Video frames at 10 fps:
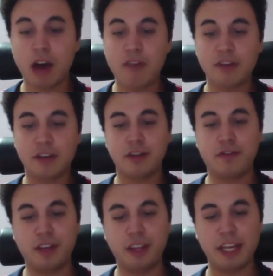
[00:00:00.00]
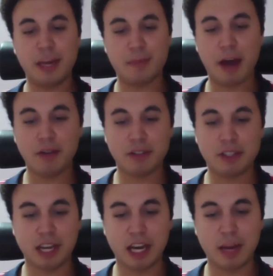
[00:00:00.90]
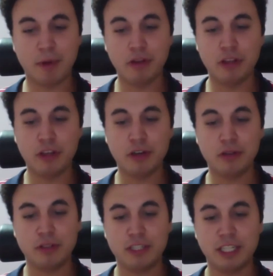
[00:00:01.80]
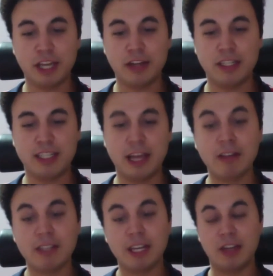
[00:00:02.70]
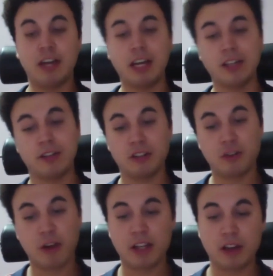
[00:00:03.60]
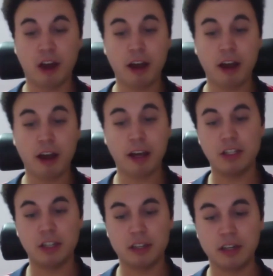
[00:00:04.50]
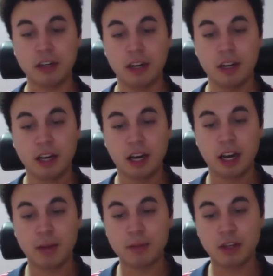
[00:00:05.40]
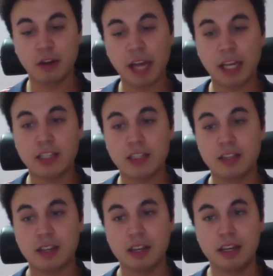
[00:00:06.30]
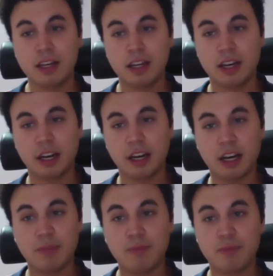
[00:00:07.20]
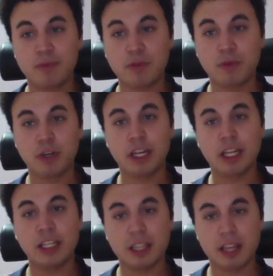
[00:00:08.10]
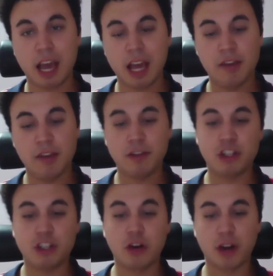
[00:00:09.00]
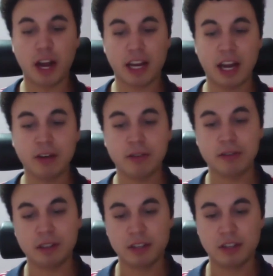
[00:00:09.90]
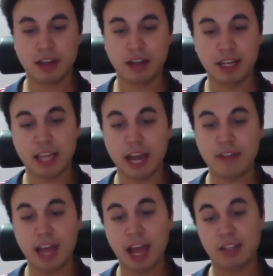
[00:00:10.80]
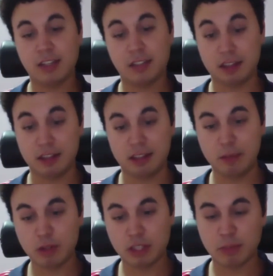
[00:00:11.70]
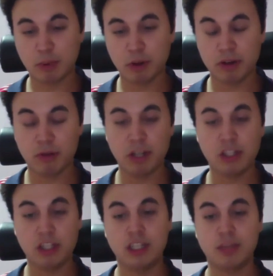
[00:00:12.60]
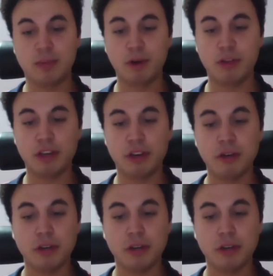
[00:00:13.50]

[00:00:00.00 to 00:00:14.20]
I have a good feeling about both of you together. It sounds like you guys are enjoying talking to each other. So I guess we're getting to the end of the show right now. So I guess I have to ask the most important question to both of you.